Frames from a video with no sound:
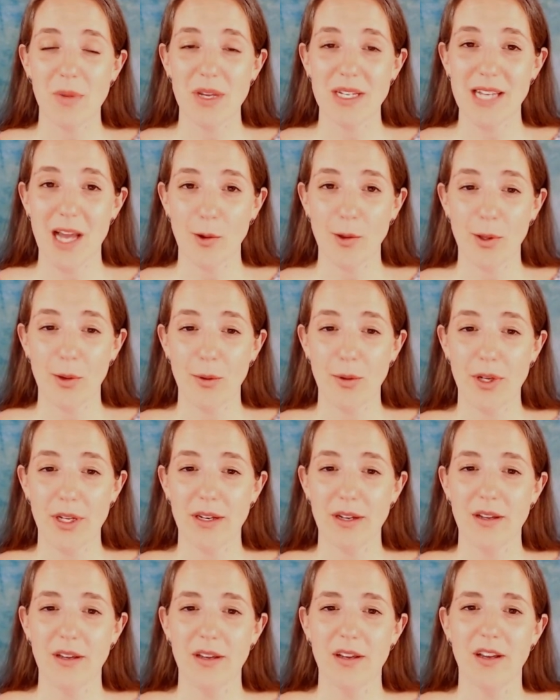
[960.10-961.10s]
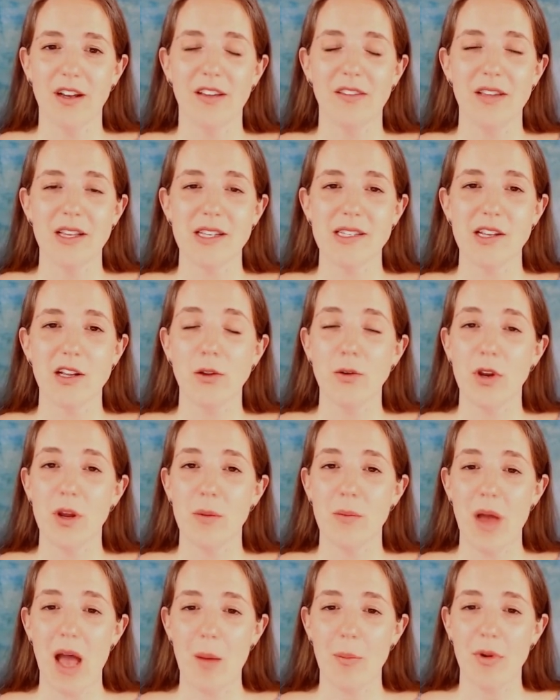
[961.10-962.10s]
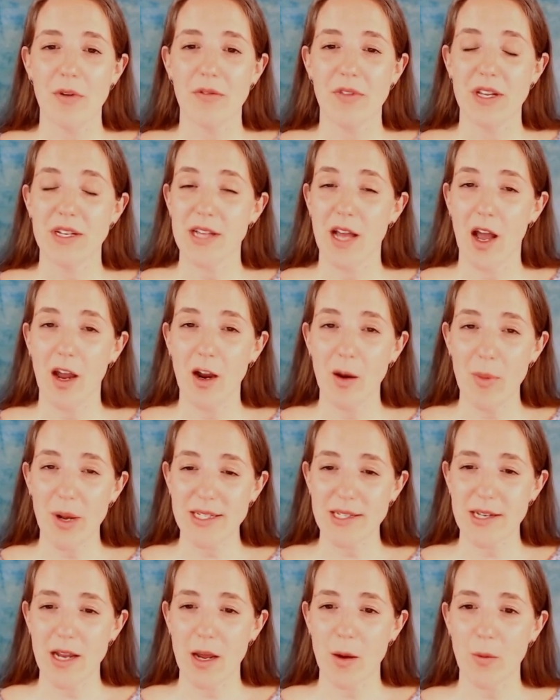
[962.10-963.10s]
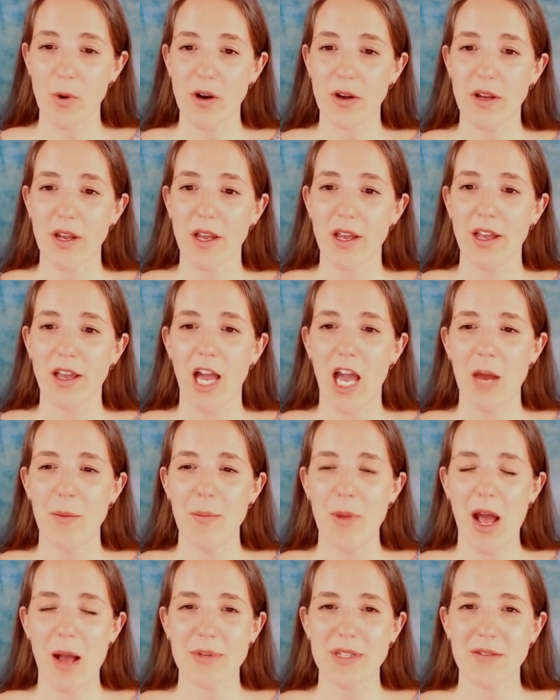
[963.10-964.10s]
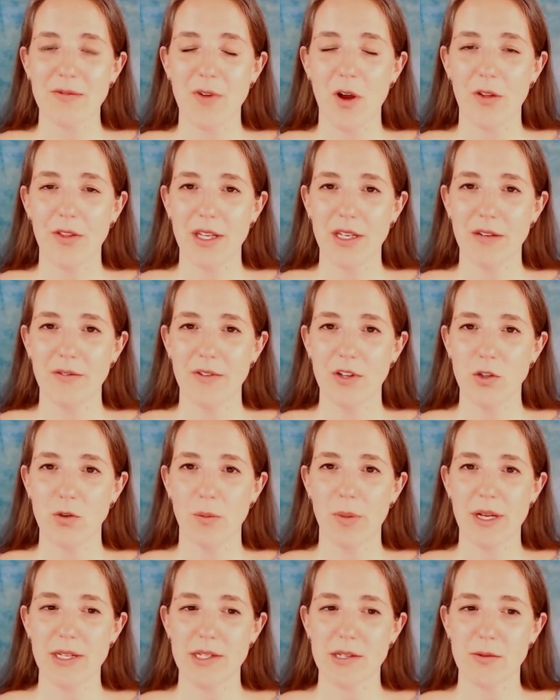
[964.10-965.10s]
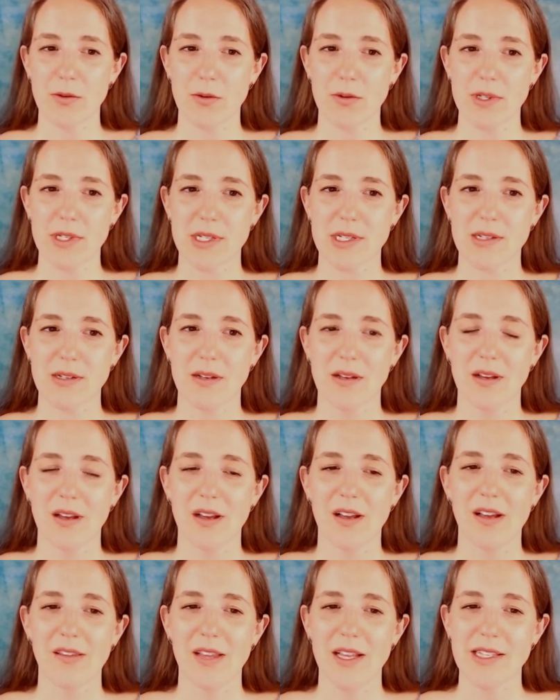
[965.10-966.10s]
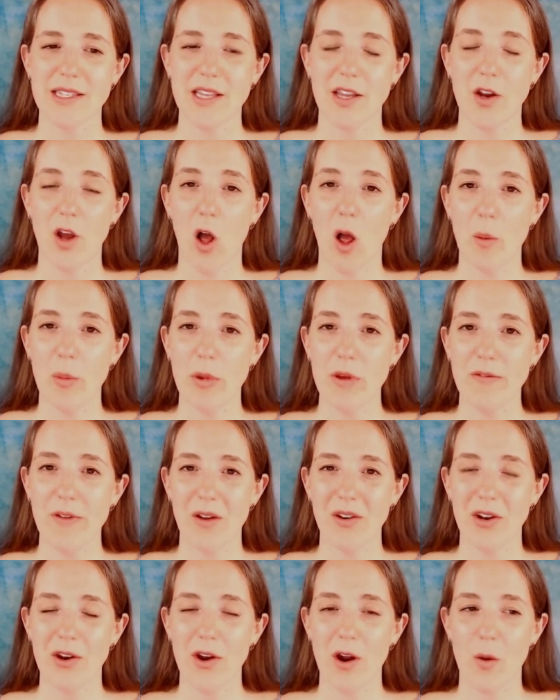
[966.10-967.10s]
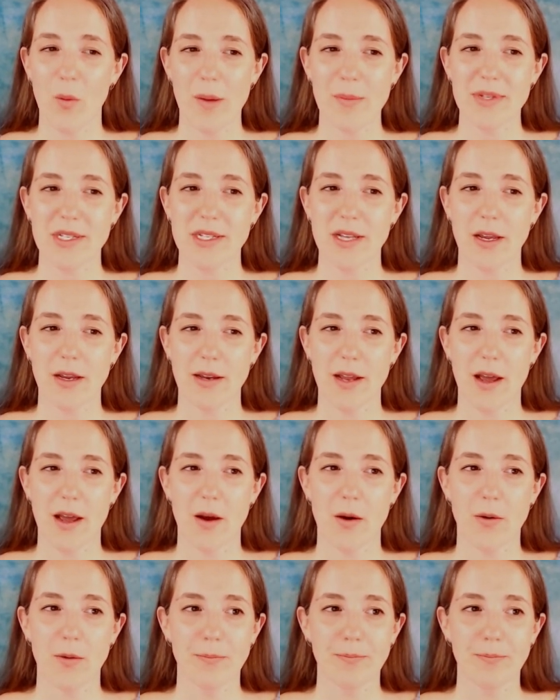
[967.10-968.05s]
downloaded. These include a map of the entire bus network and maps of all the individual bus routes. These can all be found on our website now.